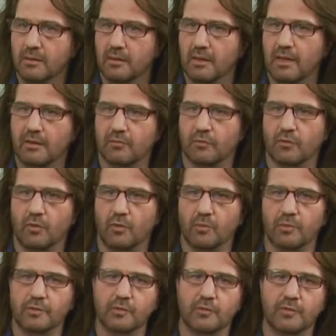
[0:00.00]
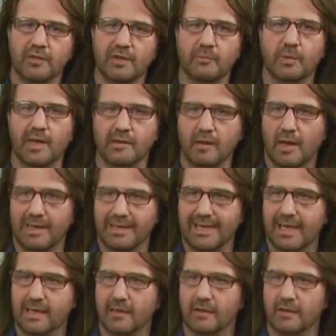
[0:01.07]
Like, so do you think by not getting